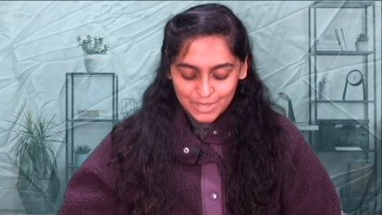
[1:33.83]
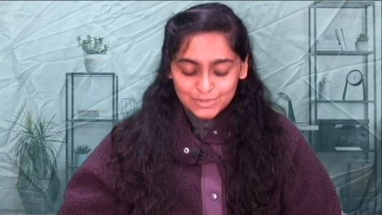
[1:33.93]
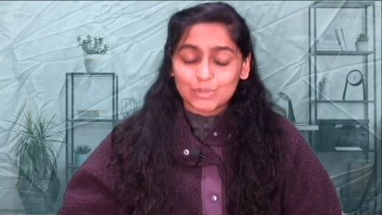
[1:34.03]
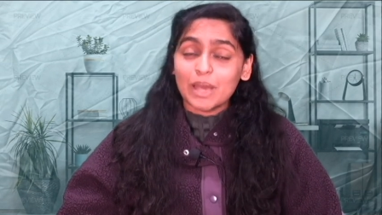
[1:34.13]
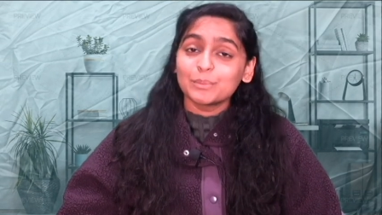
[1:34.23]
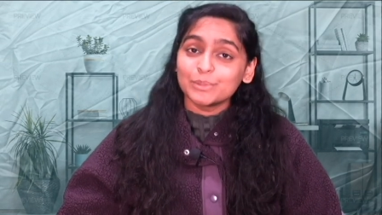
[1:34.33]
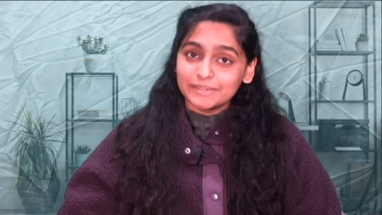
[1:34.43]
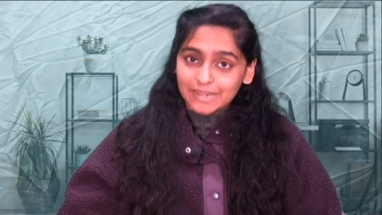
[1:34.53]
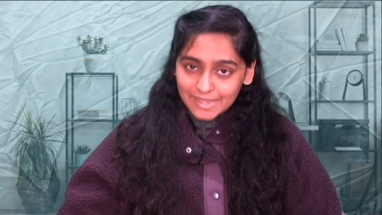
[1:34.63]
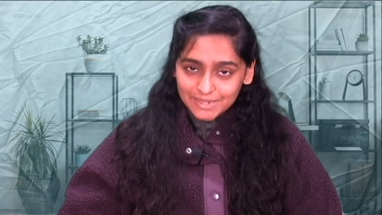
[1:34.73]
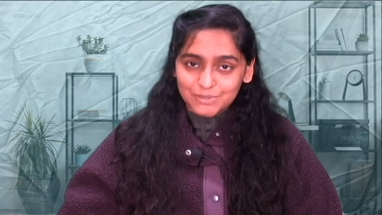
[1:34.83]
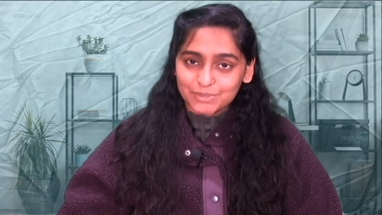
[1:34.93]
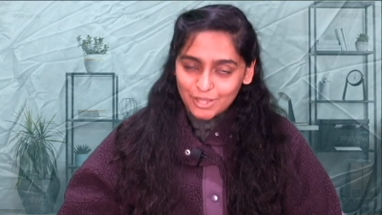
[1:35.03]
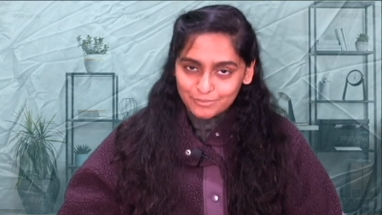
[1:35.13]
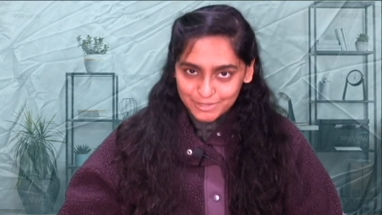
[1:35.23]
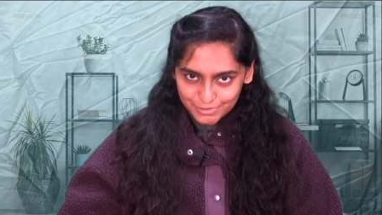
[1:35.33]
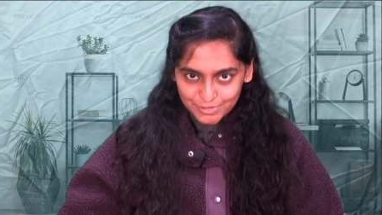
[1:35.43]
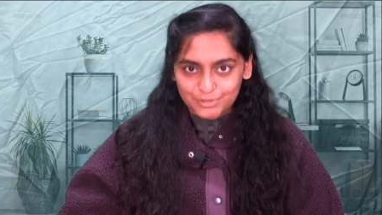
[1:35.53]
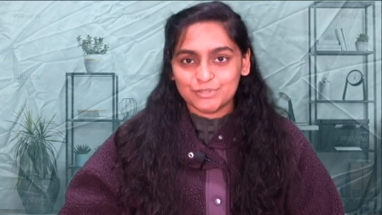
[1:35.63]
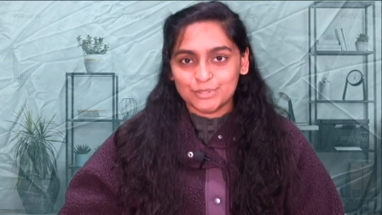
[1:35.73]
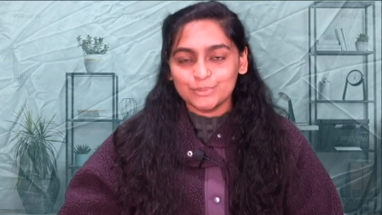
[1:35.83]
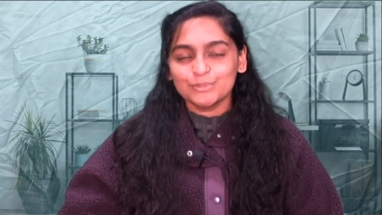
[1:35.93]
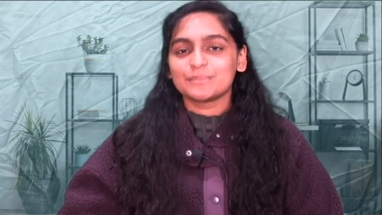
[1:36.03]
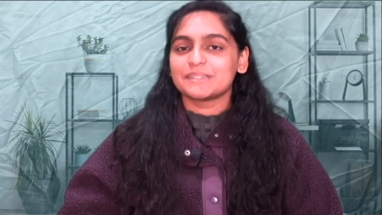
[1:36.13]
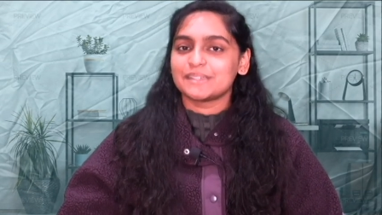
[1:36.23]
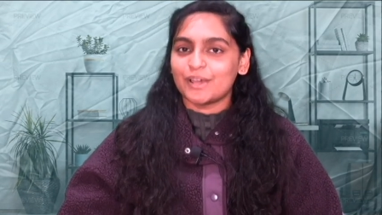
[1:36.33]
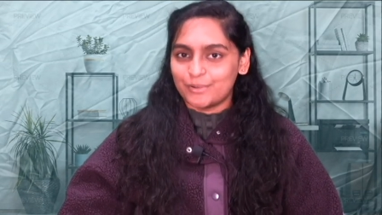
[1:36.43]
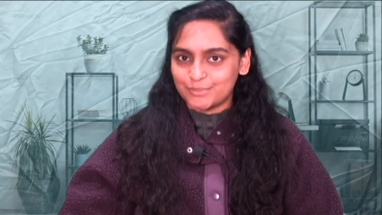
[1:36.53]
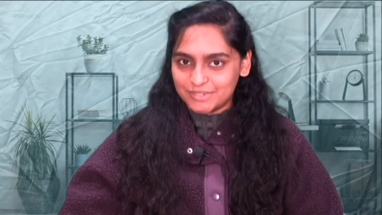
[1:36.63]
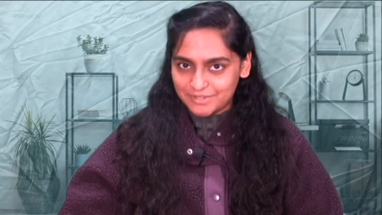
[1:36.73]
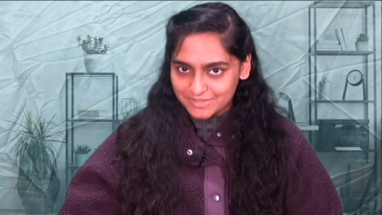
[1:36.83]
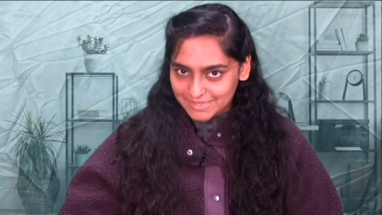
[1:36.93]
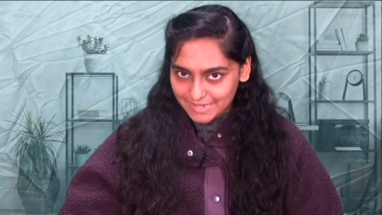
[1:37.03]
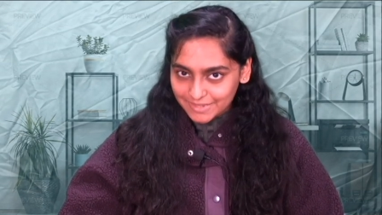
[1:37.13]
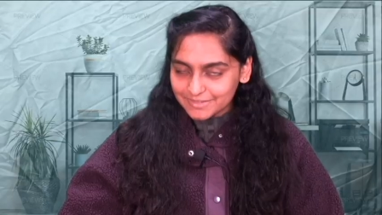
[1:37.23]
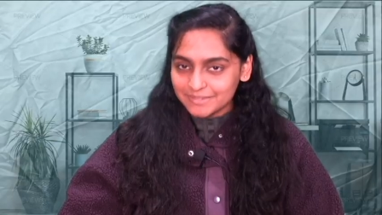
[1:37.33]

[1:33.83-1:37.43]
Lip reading: So I would like to now introduce you to Mr. Arunjeev Singh.